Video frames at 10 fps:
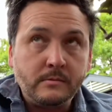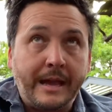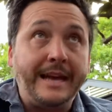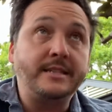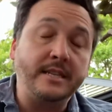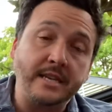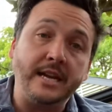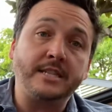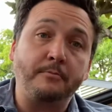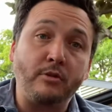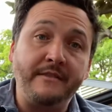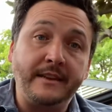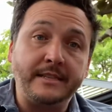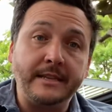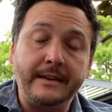as discussed
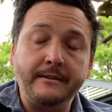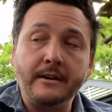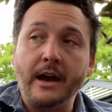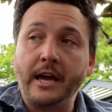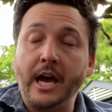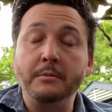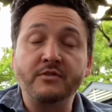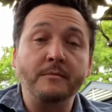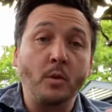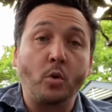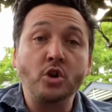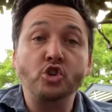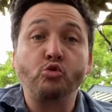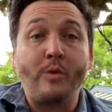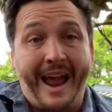previously, comes from the word
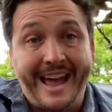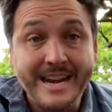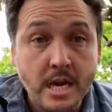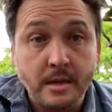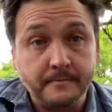dran,